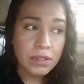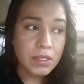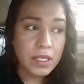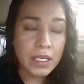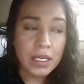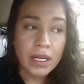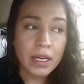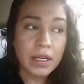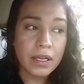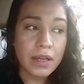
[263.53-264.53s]

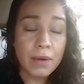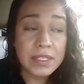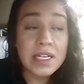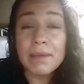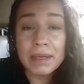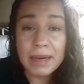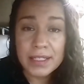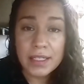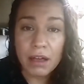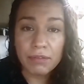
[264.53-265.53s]
to I was numbing
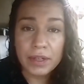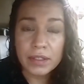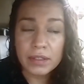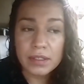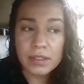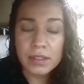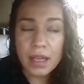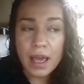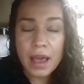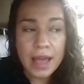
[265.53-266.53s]
myself, and
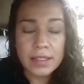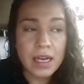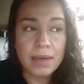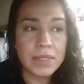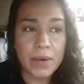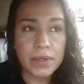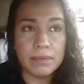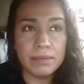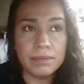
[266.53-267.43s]
at times I would